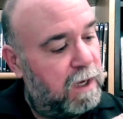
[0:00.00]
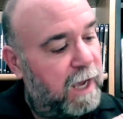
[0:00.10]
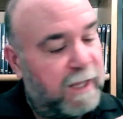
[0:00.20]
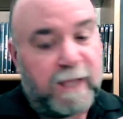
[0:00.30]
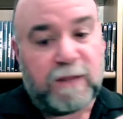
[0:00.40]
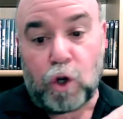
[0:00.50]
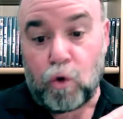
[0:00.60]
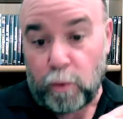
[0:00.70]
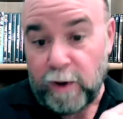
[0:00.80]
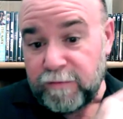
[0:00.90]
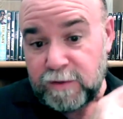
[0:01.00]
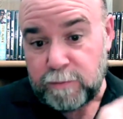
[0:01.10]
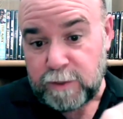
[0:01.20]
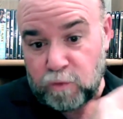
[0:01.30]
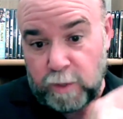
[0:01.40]
I liked the grift
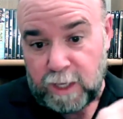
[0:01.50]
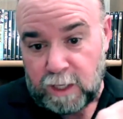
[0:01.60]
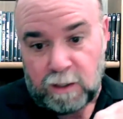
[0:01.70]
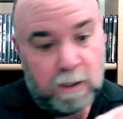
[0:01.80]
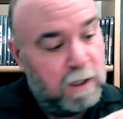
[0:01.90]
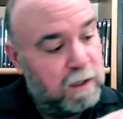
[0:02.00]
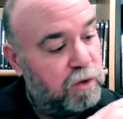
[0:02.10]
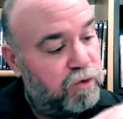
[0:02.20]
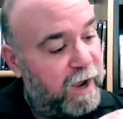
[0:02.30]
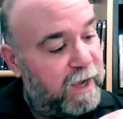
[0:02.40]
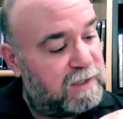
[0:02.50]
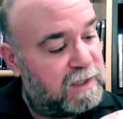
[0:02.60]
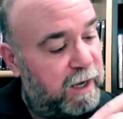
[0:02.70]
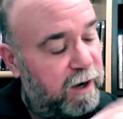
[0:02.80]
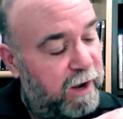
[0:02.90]
between the Dragon
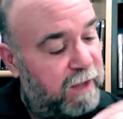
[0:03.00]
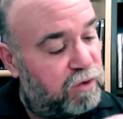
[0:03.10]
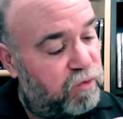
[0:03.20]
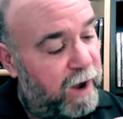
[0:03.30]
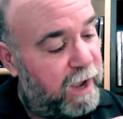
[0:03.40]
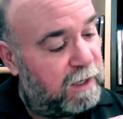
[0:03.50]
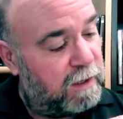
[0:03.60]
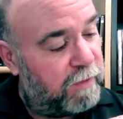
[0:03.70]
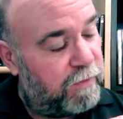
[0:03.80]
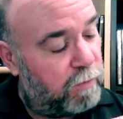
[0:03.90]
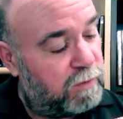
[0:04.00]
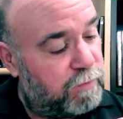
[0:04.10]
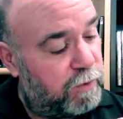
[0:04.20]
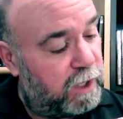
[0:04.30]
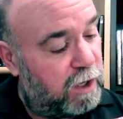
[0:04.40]
Slayer and the dragon. I thought was
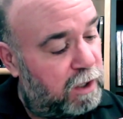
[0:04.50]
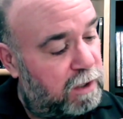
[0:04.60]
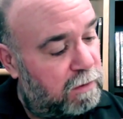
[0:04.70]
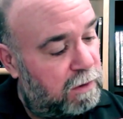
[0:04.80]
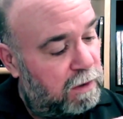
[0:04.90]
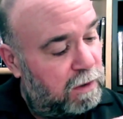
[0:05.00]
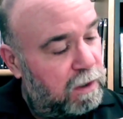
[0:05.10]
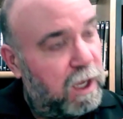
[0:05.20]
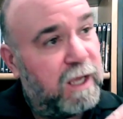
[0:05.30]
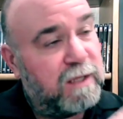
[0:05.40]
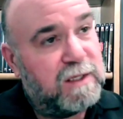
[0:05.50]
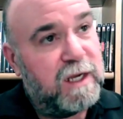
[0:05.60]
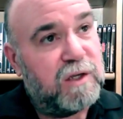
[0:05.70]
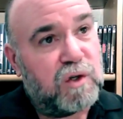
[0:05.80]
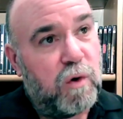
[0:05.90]
pretty good.
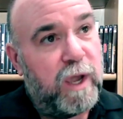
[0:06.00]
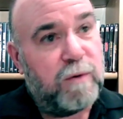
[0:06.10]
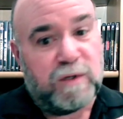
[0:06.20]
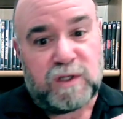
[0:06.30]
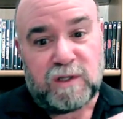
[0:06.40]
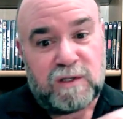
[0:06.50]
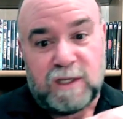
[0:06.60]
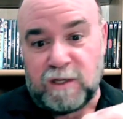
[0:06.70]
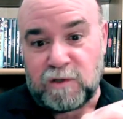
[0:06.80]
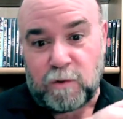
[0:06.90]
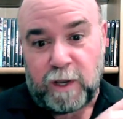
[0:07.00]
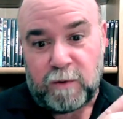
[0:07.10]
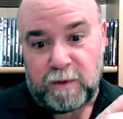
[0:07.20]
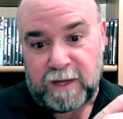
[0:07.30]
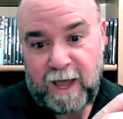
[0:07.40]
Dennis Quaid was just Dennis Quaid
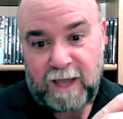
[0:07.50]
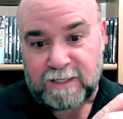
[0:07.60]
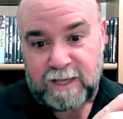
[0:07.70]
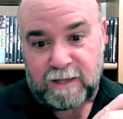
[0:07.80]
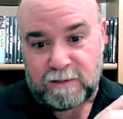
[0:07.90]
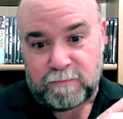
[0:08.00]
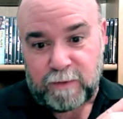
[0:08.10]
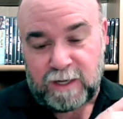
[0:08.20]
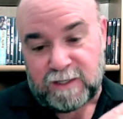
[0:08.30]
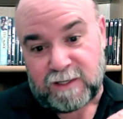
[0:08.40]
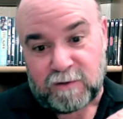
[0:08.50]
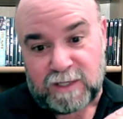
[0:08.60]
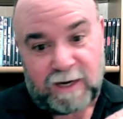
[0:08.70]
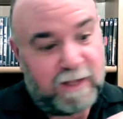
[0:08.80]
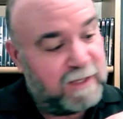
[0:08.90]
with an accent, but he still
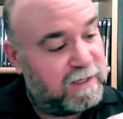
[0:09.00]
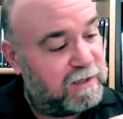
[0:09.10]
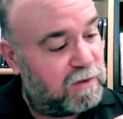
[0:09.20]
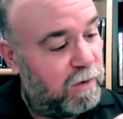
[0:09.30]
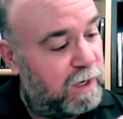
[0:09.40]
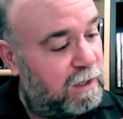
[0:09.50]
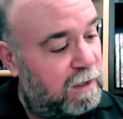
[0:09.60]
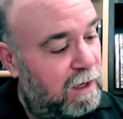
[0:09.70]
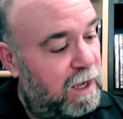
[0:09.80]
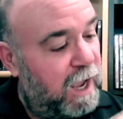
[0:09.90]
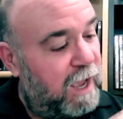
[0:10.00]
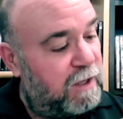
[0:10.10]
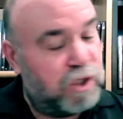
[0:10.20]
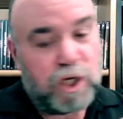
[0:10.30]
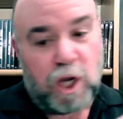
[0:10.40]
sounded like Dennis Quaid. And
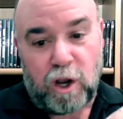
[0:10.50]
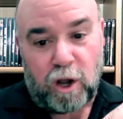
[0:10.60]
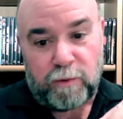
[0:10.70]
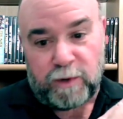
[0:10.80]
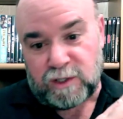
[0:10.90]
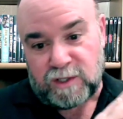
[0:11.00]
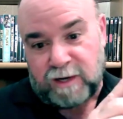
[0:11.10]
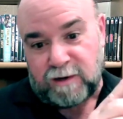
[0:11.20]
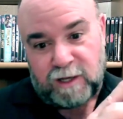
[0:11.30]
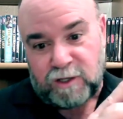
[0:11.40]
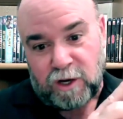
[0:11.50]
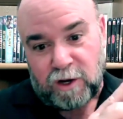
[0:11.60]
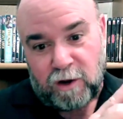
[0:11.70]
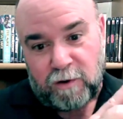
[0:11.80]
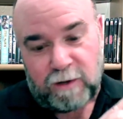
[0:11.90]
then Sean Connery just sounded like Sean
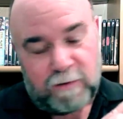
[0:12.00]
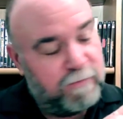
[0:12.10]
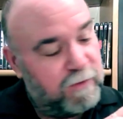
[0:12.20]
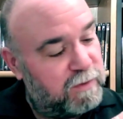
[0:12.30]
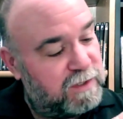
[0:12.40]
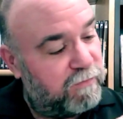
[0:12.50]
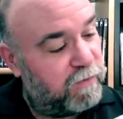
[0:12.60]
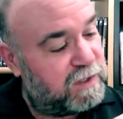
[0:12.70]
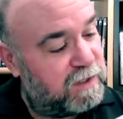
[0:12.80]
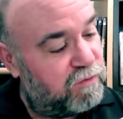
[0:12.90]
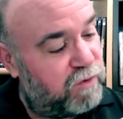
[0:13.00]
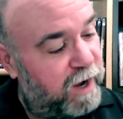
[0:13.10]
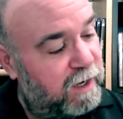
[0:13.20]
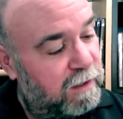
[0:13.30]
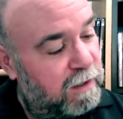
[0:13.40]
Connery, even though he's the voice of the
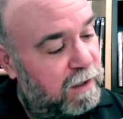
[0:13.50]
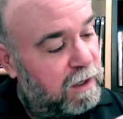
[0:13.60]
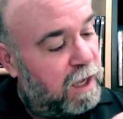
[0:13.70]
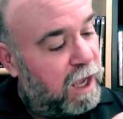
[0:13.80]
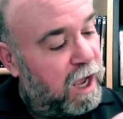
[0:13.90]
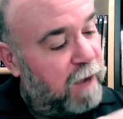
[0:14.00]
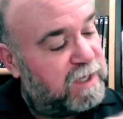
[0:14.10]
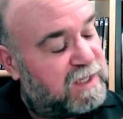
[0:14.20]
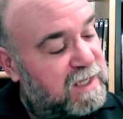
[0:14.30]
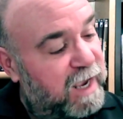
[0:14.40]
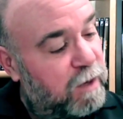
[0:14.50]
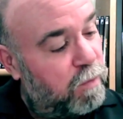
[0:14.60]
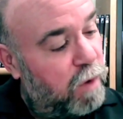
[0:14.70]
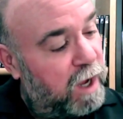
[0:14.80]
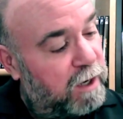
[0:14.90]
dragon. The second
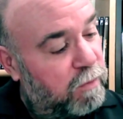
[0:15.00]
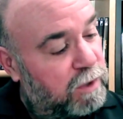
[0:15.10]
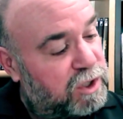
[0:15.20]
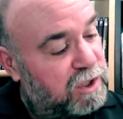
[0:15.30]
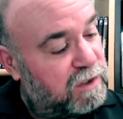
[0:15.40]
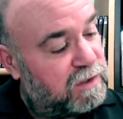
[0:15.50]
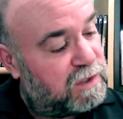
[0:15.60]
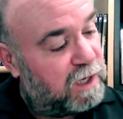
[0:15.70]
one, which is